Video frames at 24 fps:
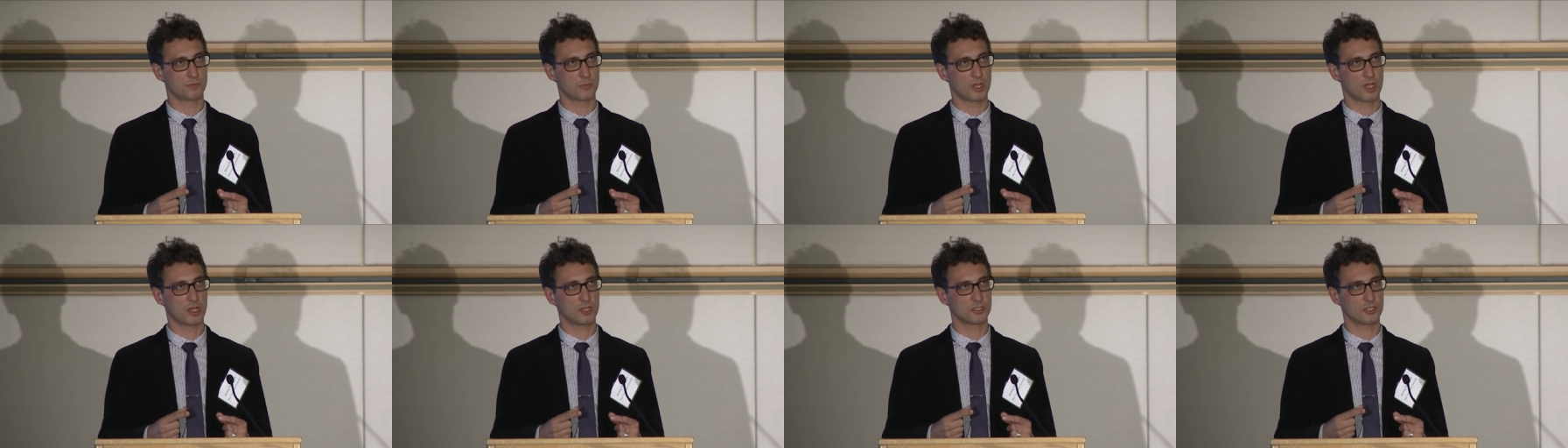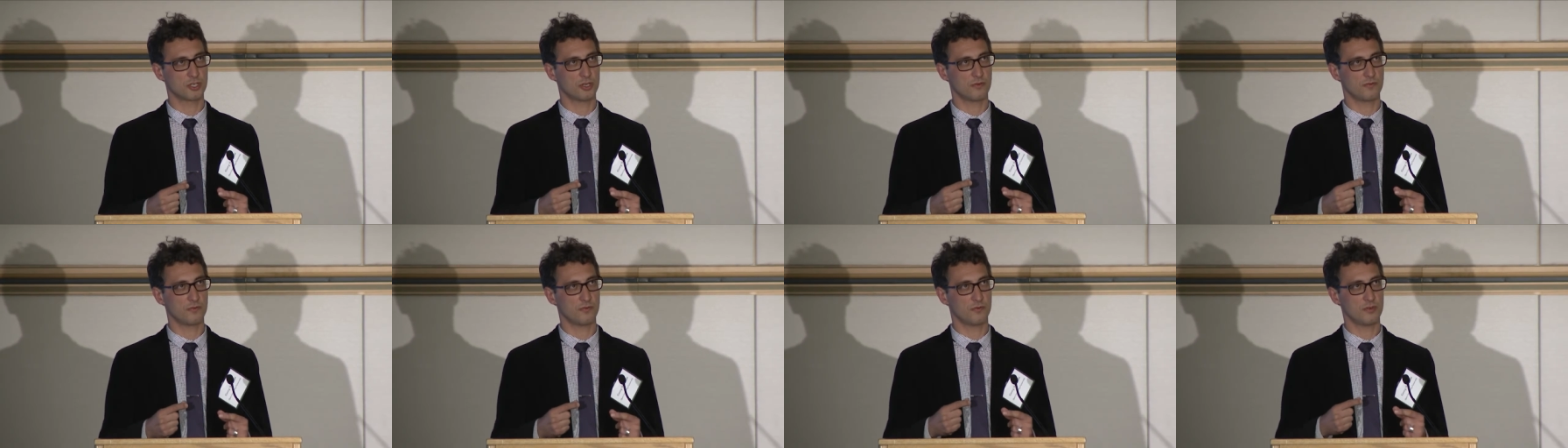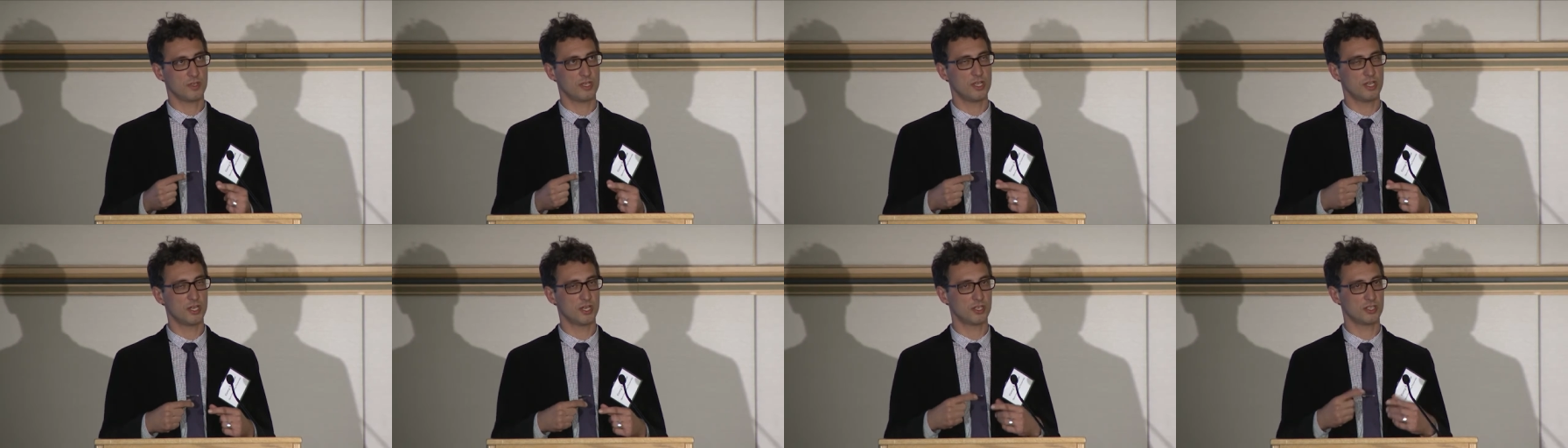sort of,
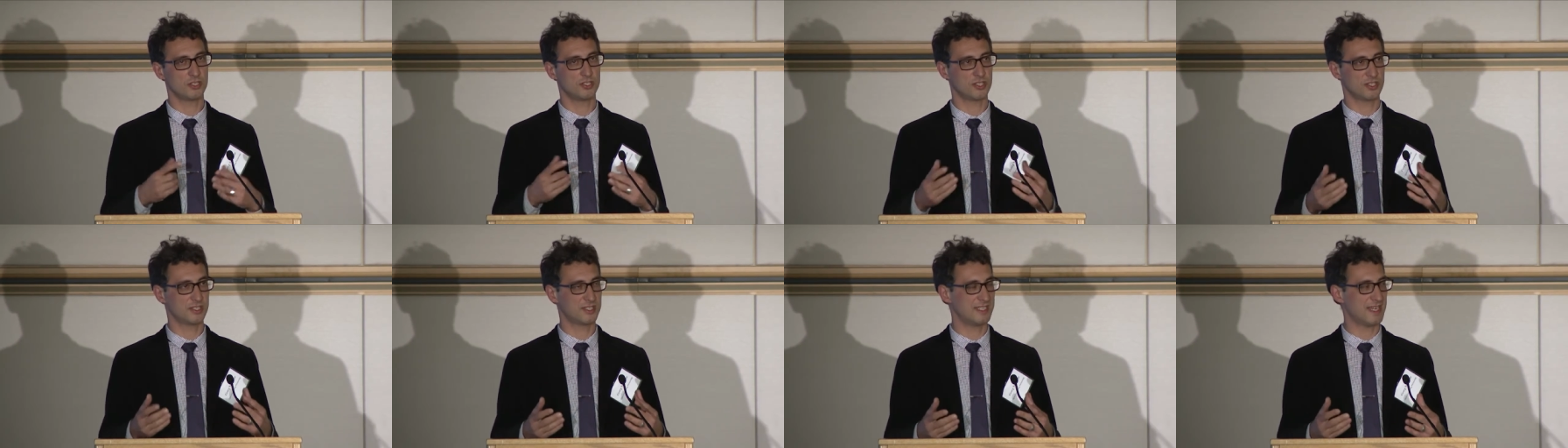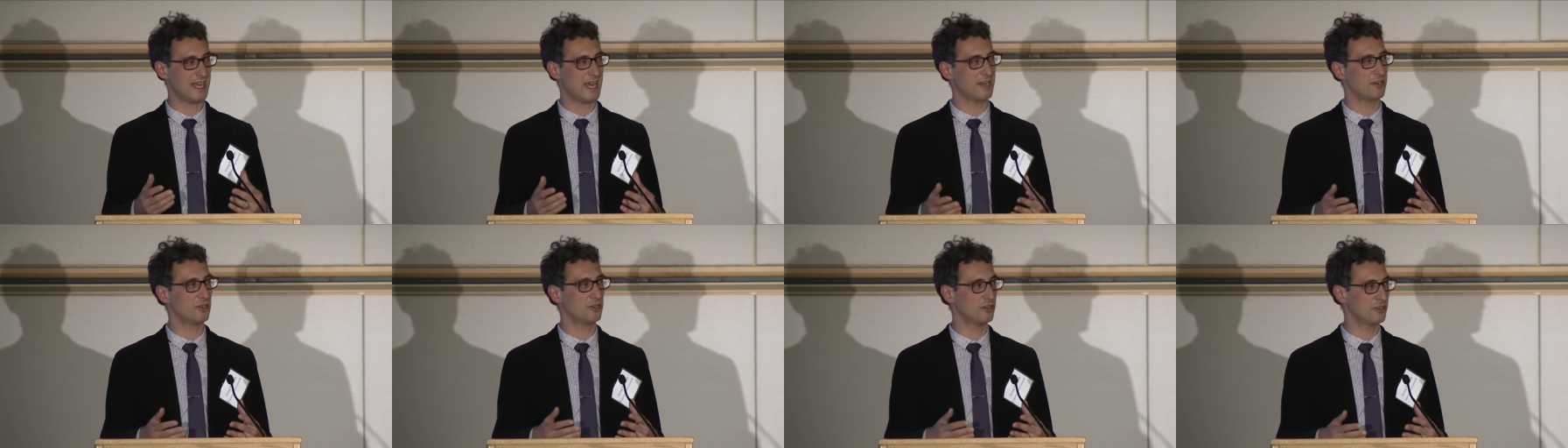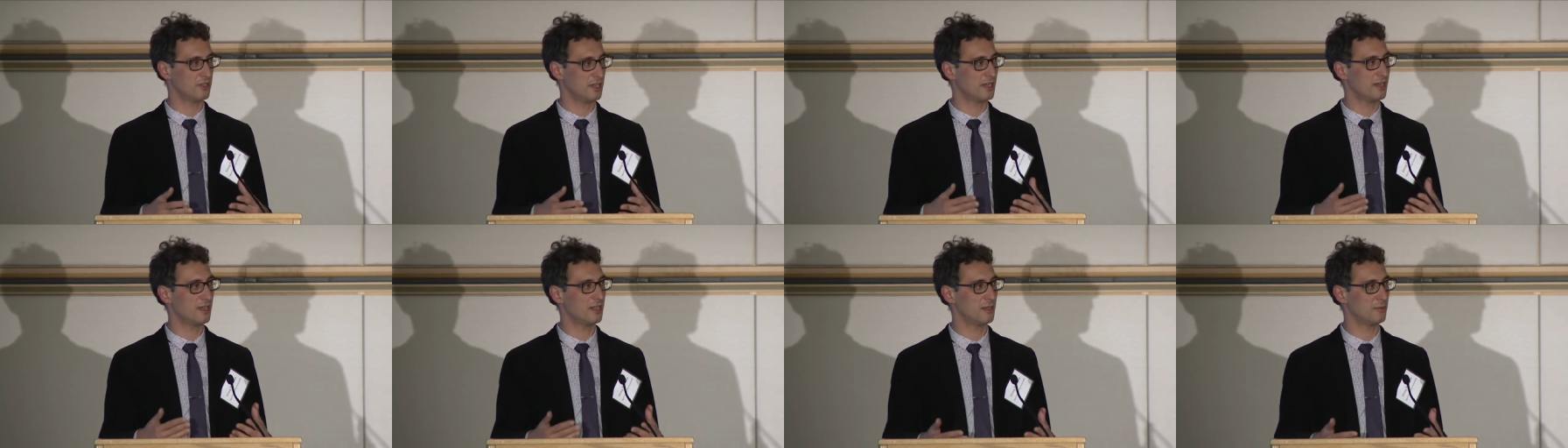here's a standard
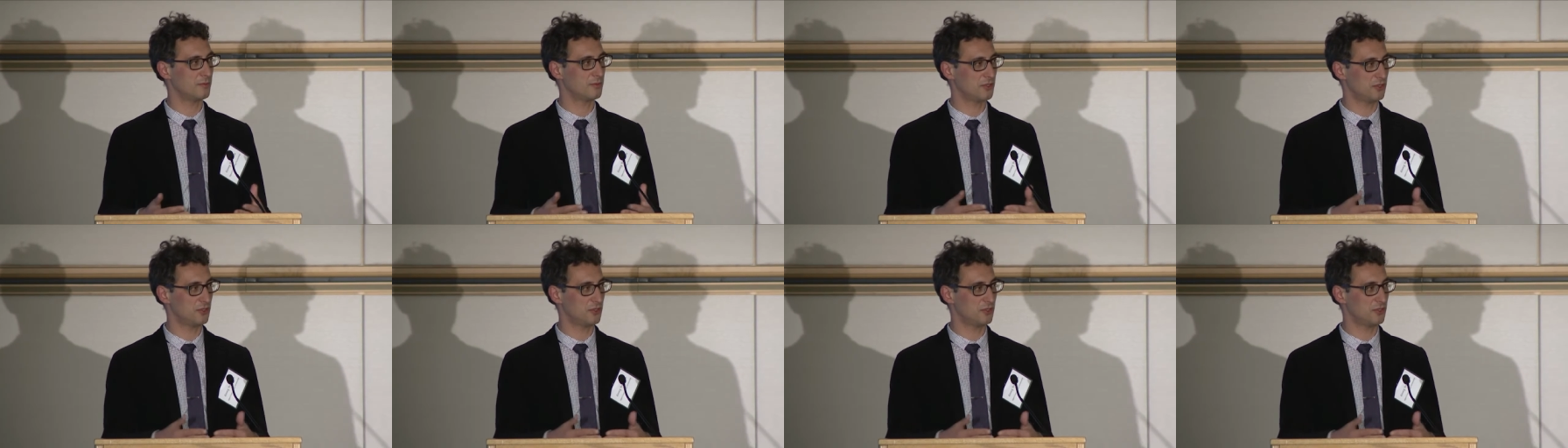that helps